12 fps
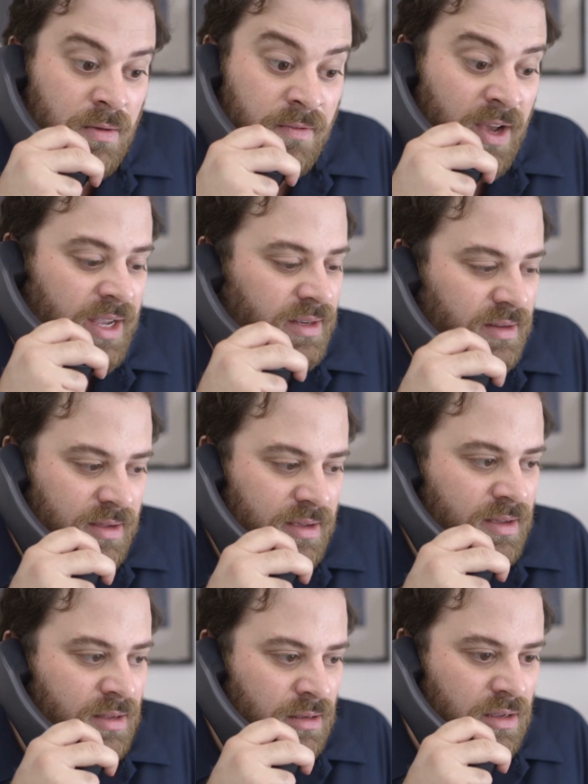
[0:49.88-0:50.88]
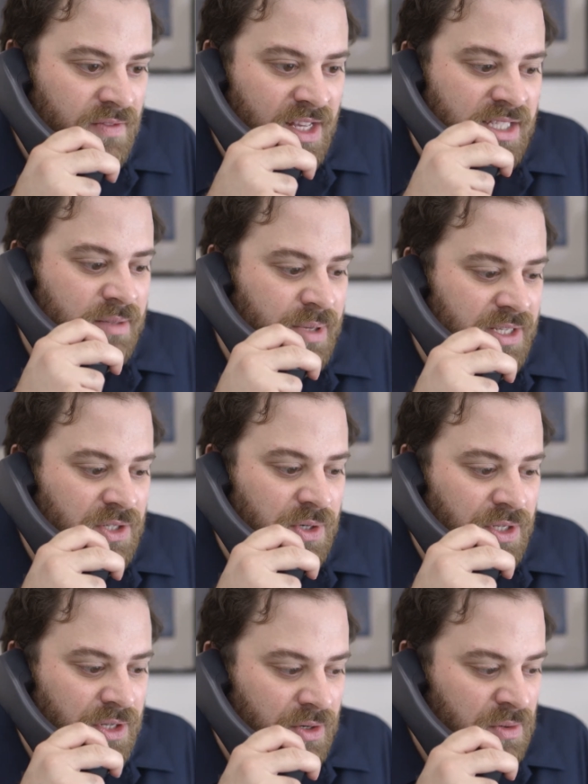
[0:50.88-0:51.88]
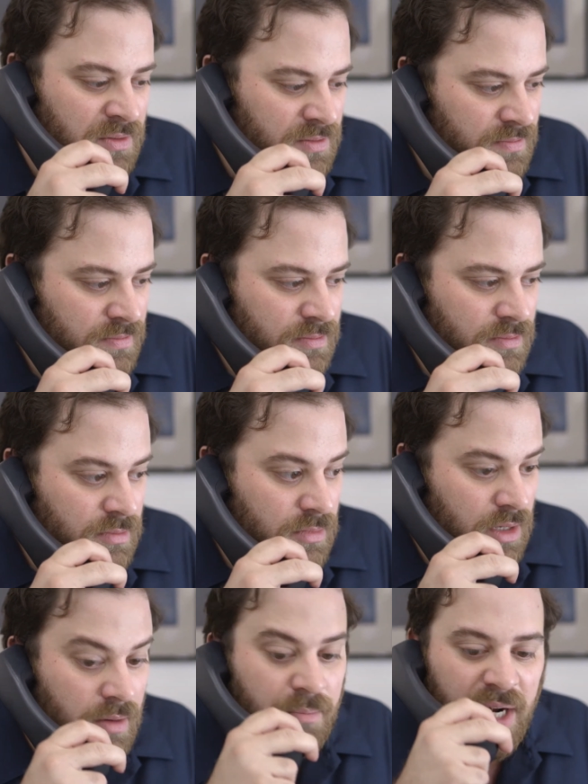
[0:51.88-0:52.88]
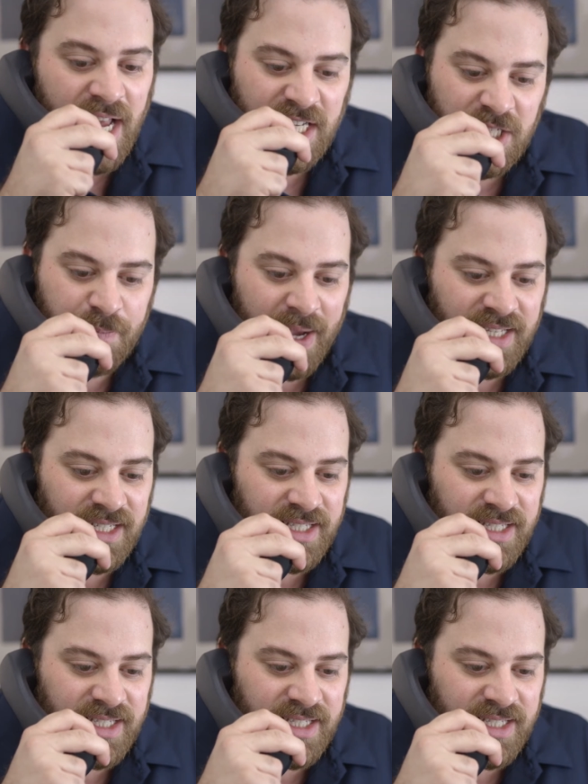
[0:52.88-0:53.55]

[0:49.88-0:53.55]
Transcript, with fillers: Fine, if that's the best you can do. But I expect a